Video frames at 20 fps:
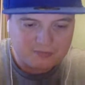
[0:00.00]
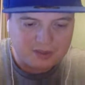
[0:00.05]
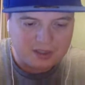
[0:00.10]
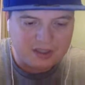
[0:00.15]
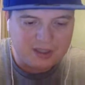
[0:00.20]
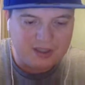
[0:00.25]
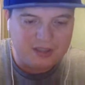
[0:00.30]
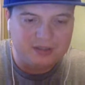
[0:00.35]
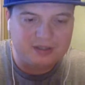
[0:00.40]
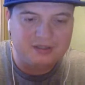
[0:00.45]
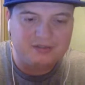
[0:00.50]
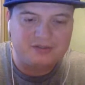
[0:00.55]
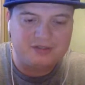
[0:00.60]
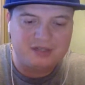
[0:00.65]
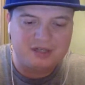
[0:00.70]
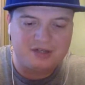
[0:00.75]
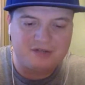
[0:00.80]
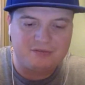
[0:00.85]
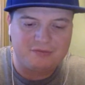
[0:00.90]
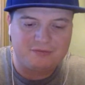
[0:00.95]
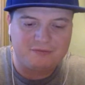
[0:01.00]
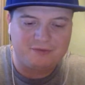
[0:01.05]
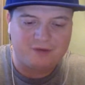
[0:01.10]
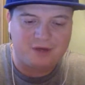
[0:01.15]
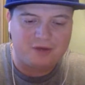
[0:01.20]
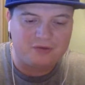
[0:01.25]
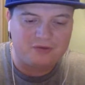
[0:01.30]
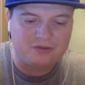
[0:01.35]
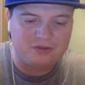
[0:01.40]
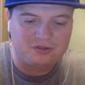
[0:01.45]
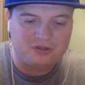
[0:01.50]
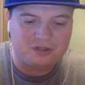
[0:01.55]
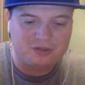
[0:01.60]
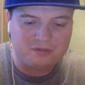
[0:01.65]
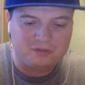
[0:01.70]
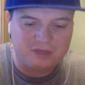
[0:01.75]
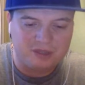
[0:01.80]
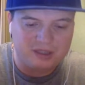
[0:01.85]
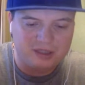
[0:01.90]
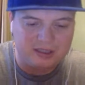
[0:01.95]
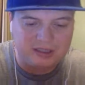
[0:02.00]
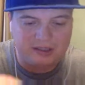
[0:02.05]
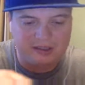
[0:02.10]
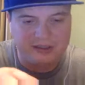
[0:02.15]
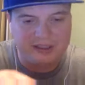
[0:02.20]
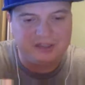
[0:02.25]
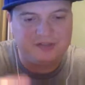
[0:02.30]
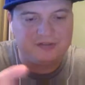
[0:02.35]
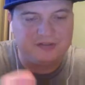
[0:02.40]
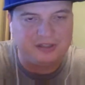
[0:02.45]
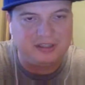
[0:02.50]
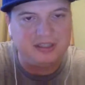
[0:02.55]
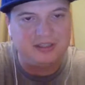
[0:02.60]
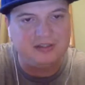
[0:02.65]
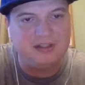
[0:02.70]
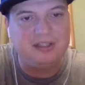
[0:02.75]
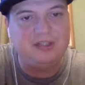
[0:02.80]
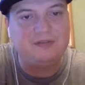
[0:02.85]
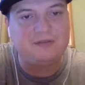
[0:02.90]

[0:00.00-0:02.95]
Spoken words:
Here is another father-son one, and these